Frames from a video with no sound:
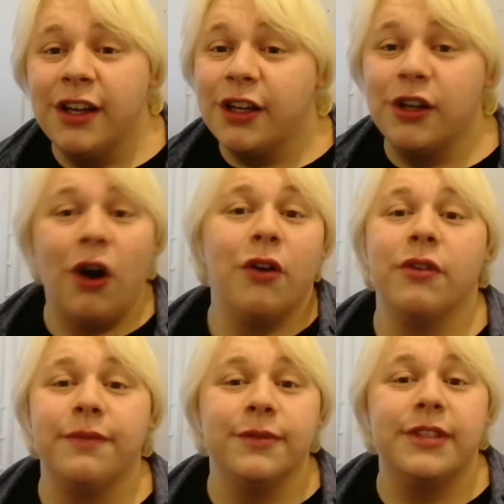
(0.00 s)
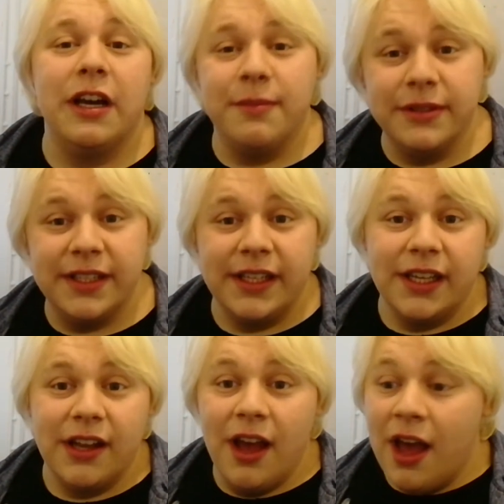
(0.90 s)
god-awful terrible singing.
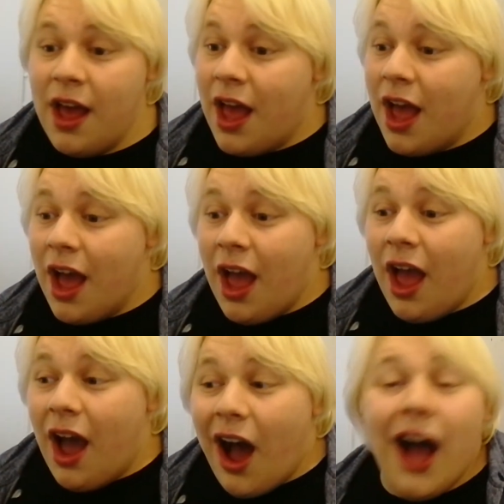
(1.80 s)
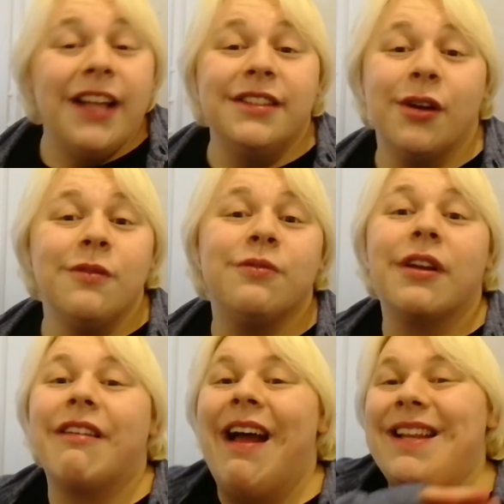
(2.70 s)
I don't
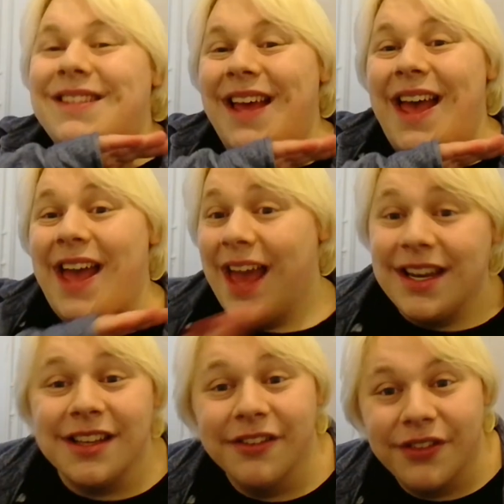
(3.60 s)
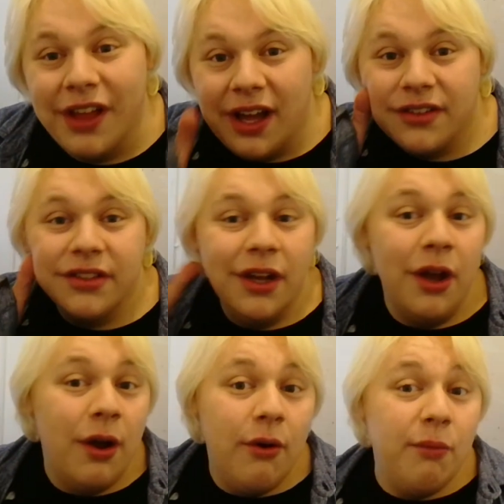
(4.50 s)
regret any of that.
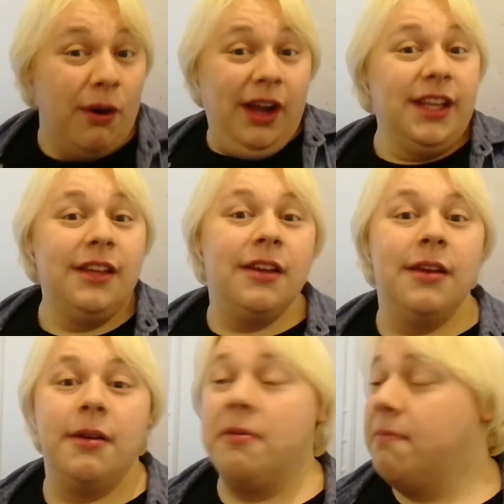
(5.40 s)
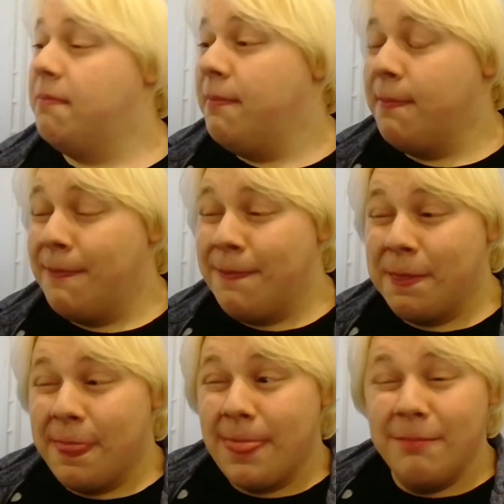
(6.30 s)
Why?
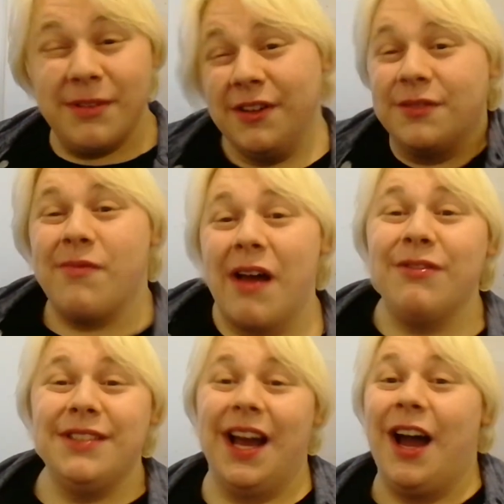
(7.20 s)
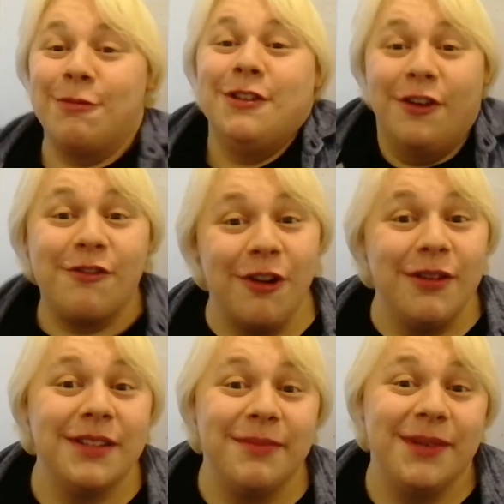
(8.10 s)
Because without it, I wouldn't have grown
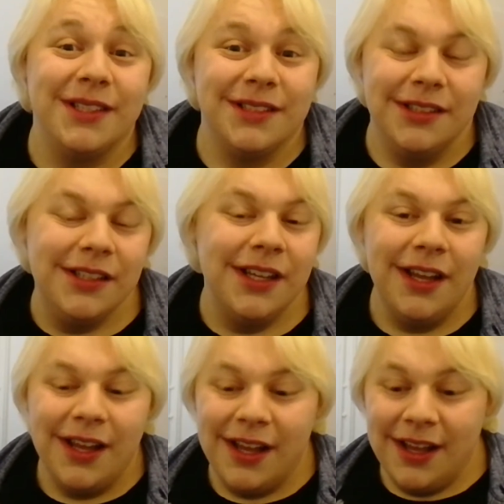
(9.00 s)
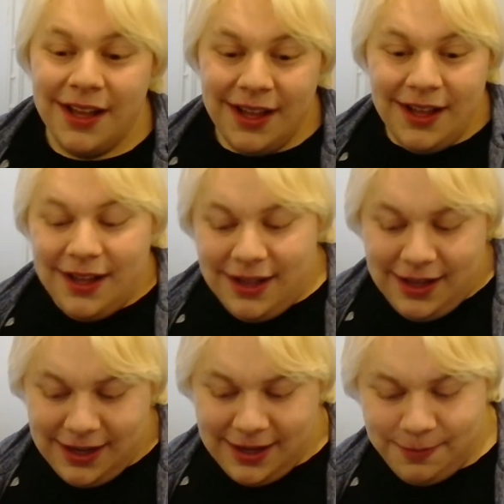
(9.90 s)
as a person.
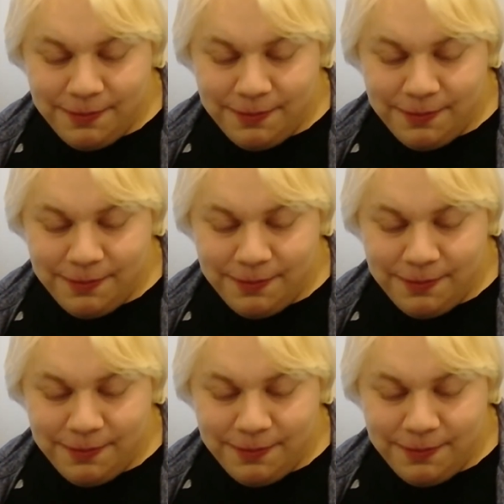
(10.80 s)
I